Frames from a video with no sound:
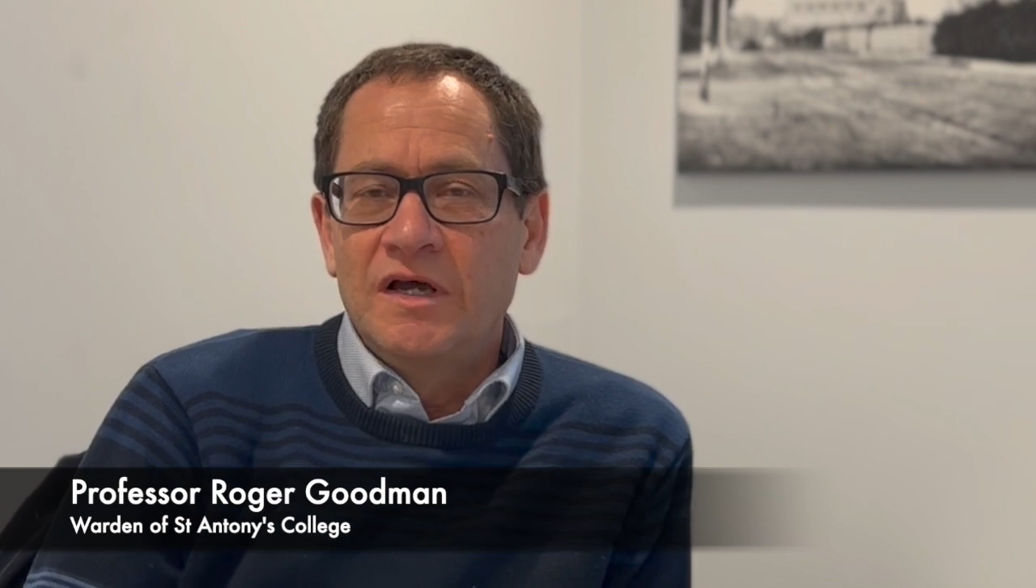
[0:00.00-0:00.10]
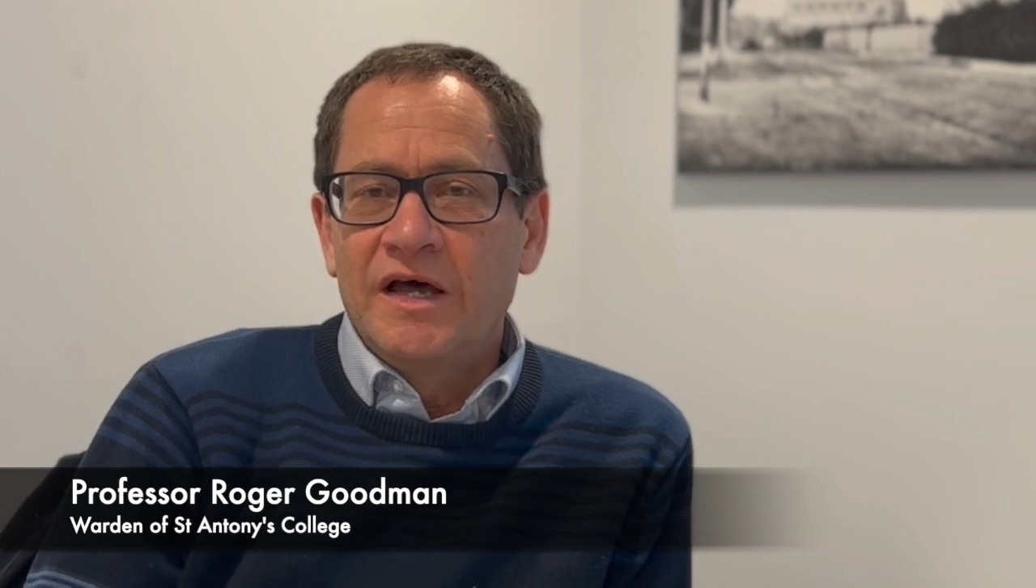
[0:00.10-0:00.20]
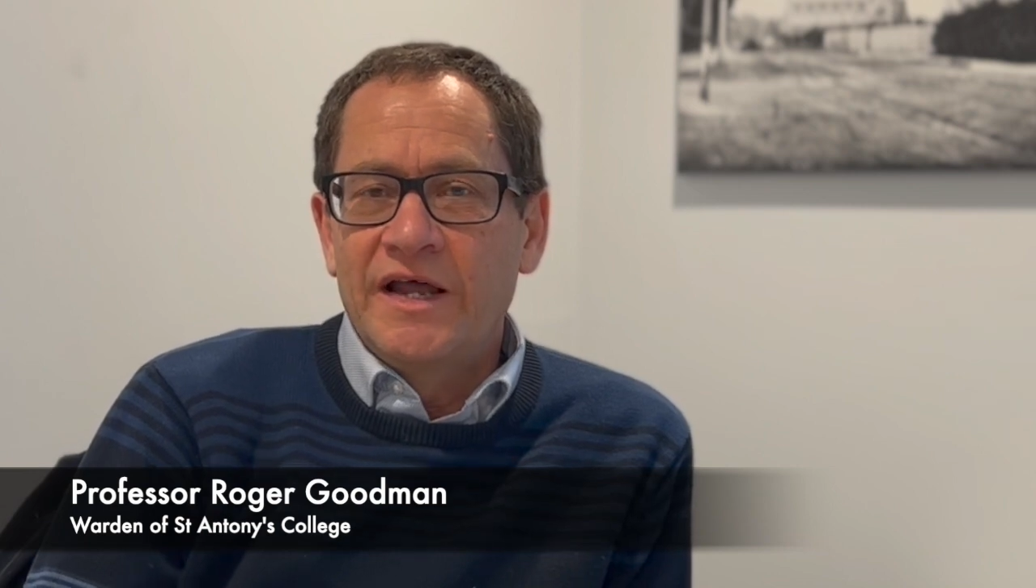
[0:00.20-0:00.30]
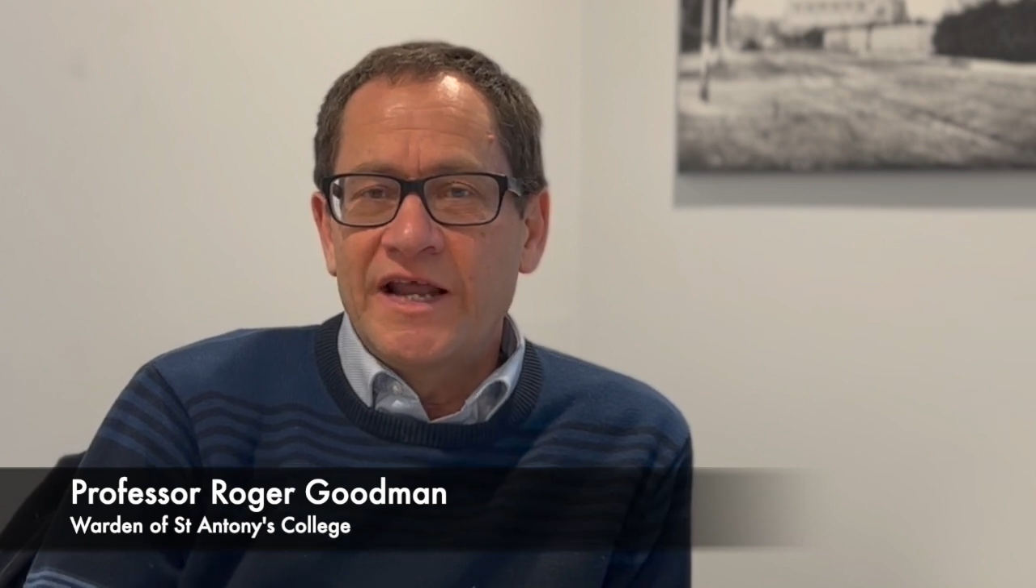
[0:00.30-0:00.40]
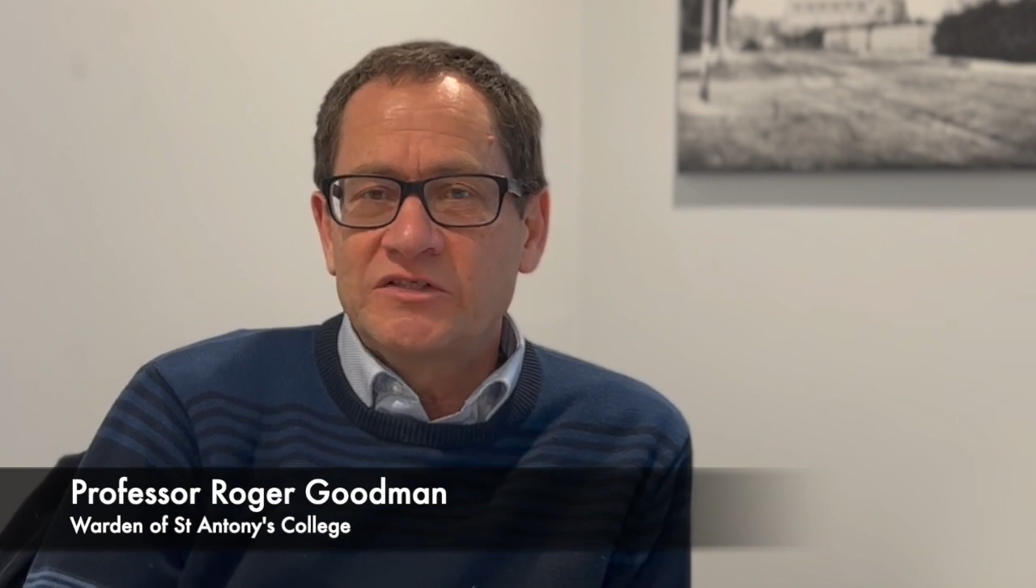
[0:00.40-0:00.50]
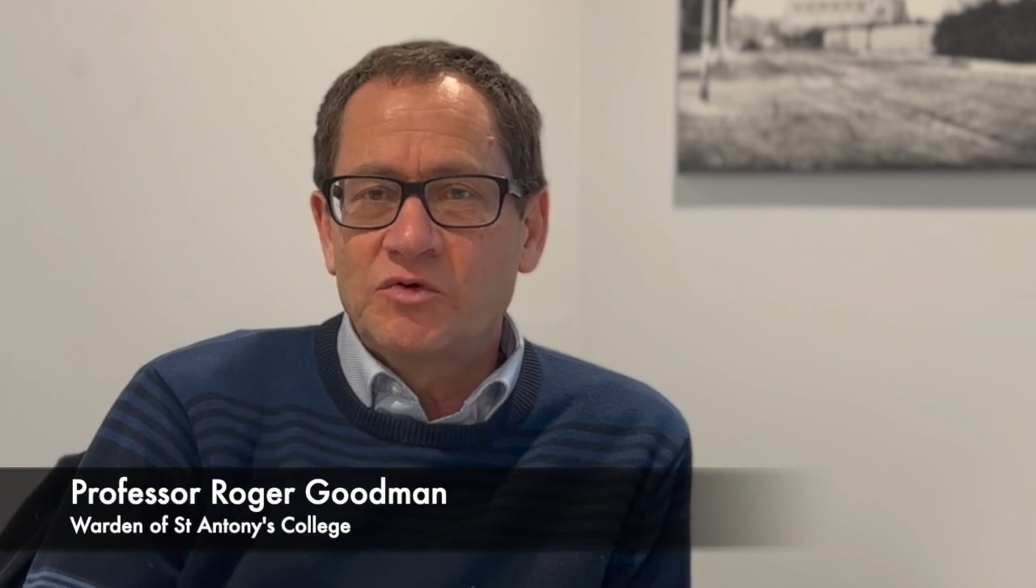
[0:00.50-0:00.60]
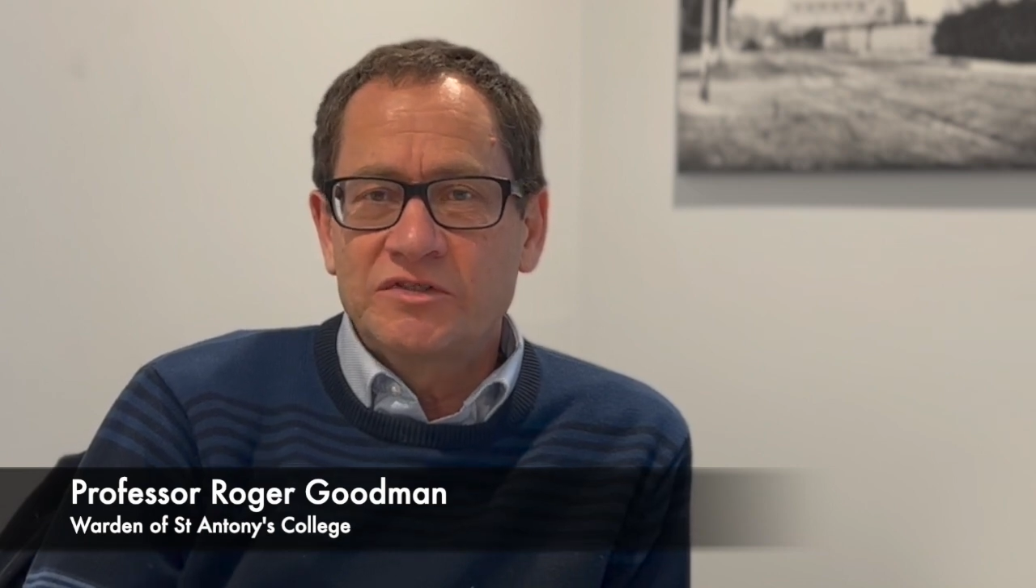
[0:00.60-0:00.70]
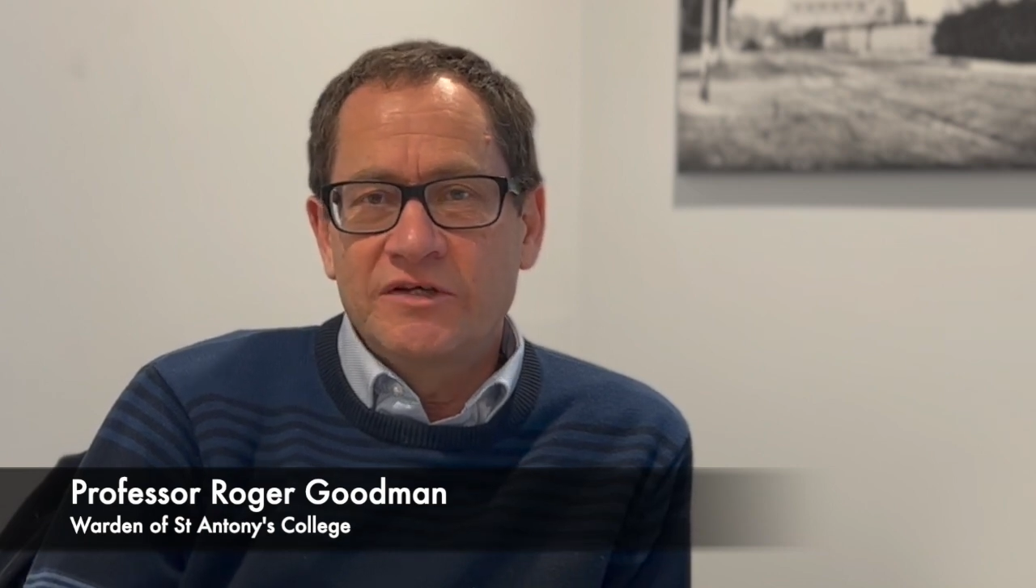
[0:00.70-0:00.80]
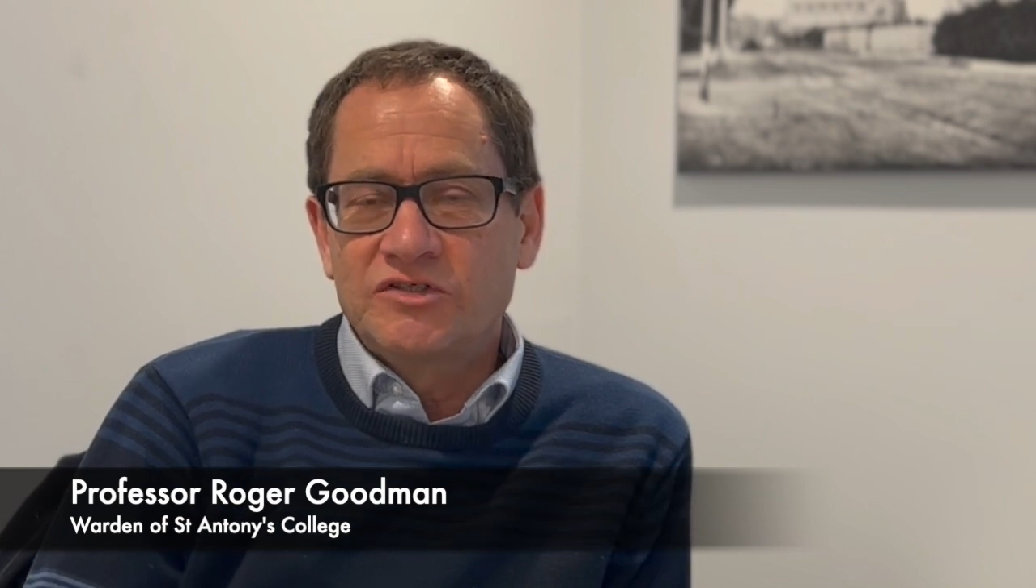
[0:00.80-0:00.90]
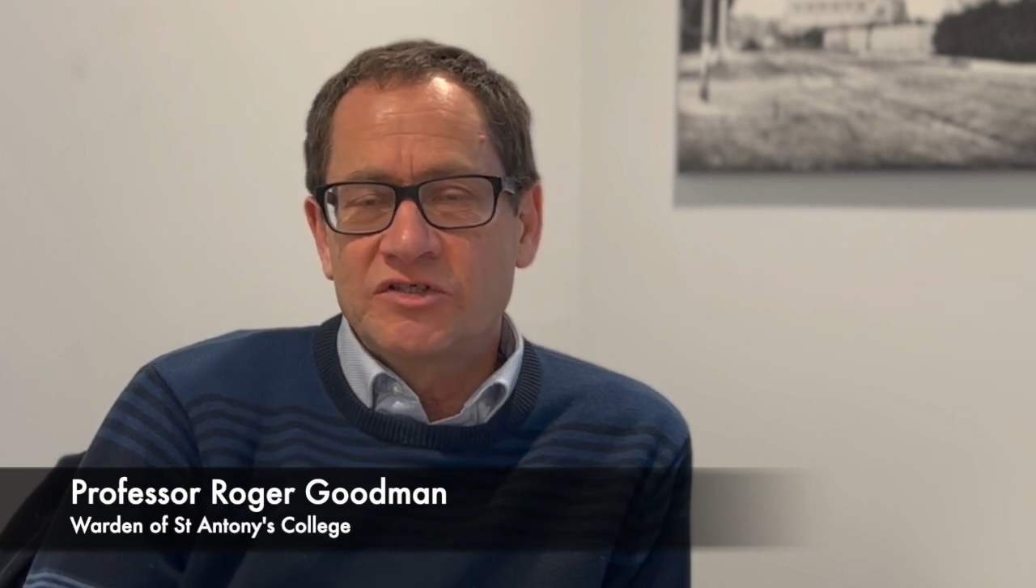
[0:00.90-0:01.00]
And that's also
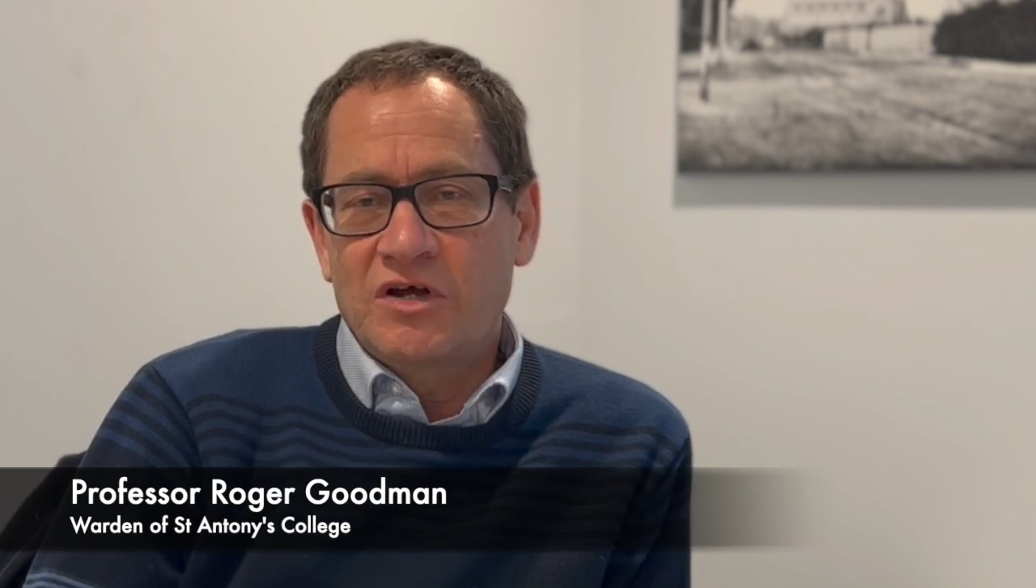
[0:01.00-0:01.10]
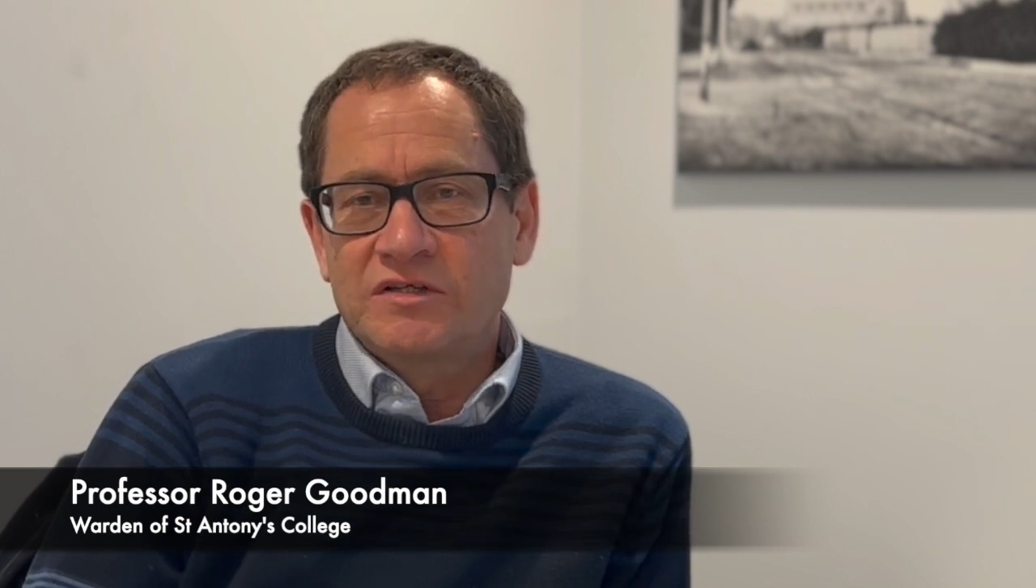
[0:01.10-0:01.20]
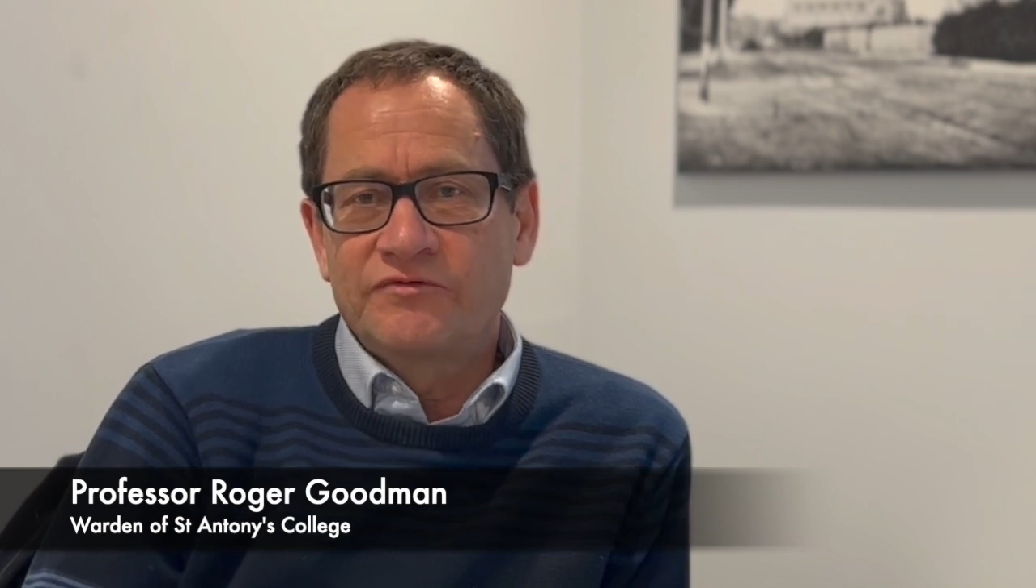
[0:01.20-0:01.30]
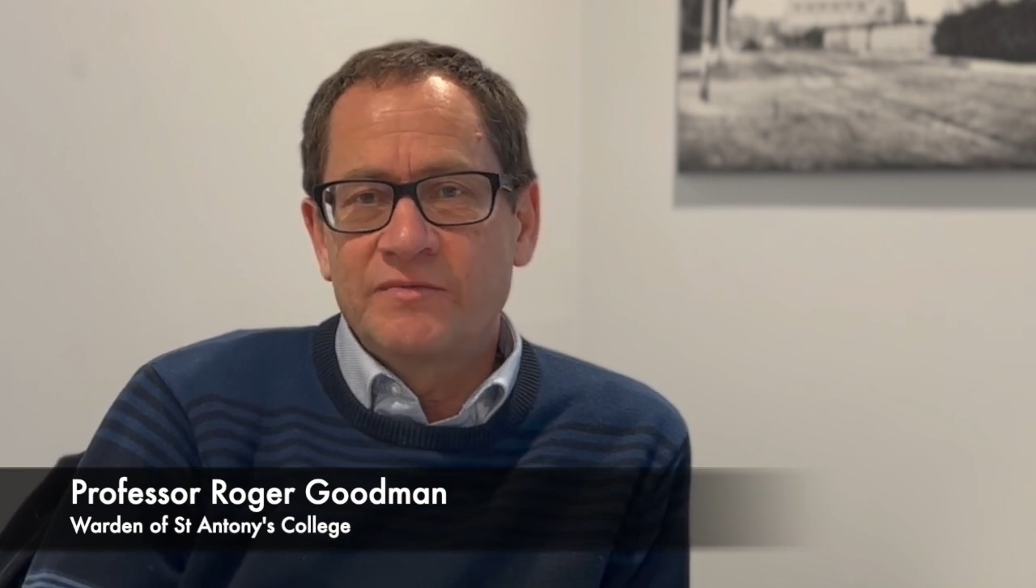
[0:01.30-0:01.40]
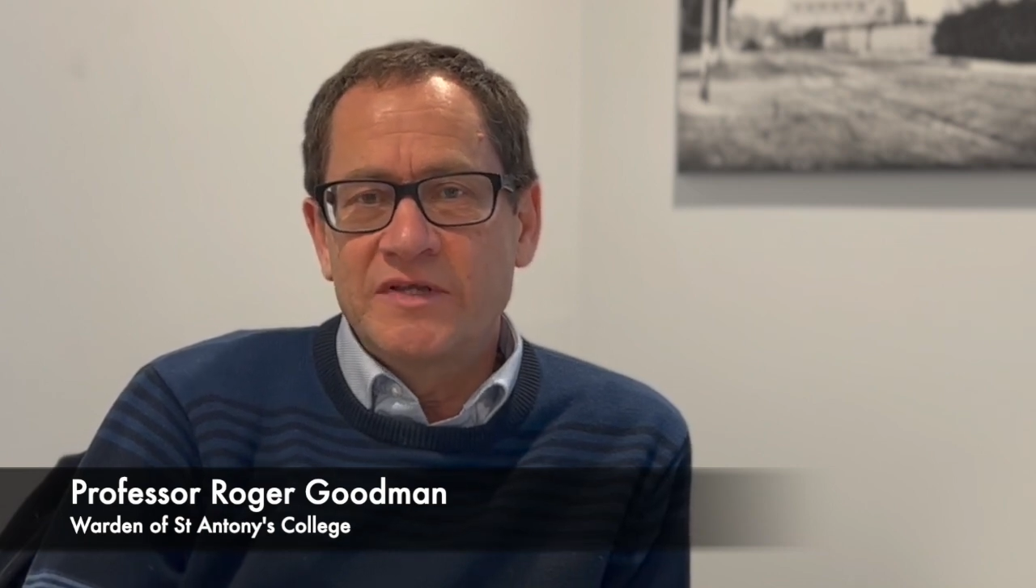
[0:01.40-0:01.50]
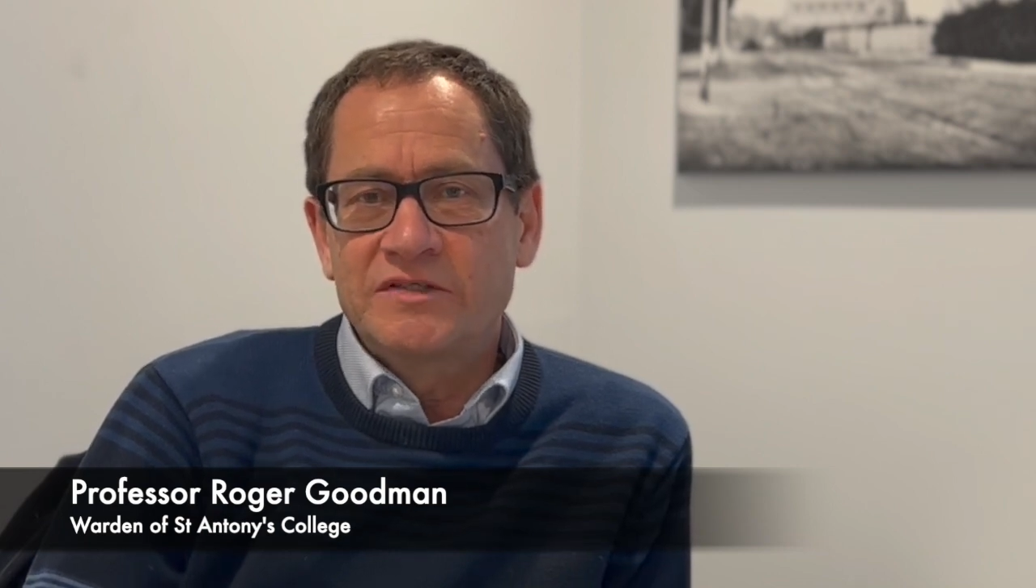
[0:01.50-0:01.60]
a chance for me to